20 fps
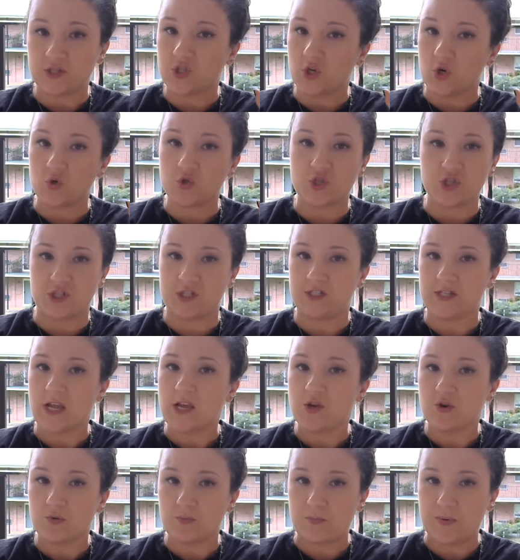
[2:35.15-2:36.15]
So just say
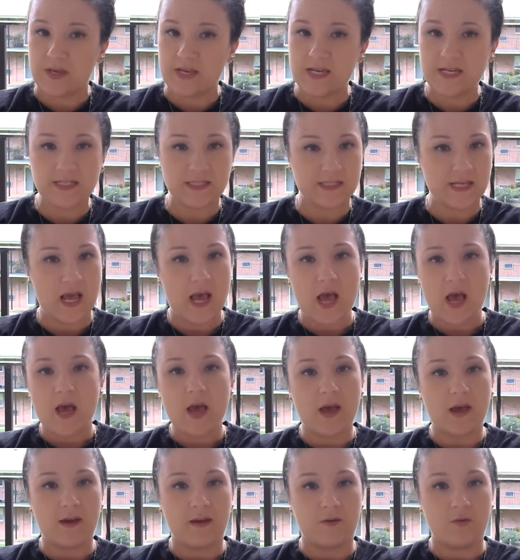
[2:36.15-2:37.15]
your piece
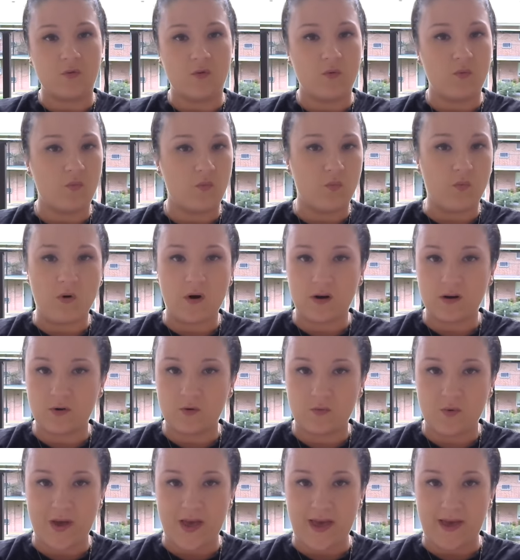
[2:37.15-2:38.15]
and walk
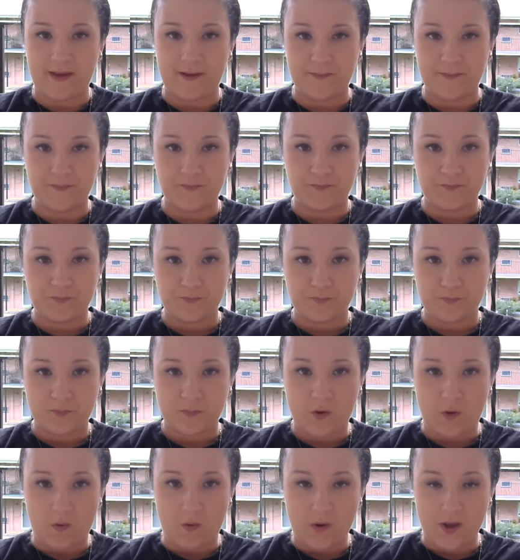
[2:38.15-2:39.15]
away.
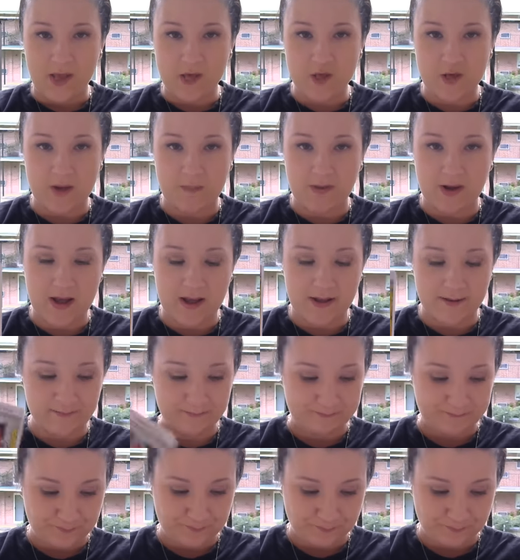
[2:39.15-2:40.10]
Okay, Gemini?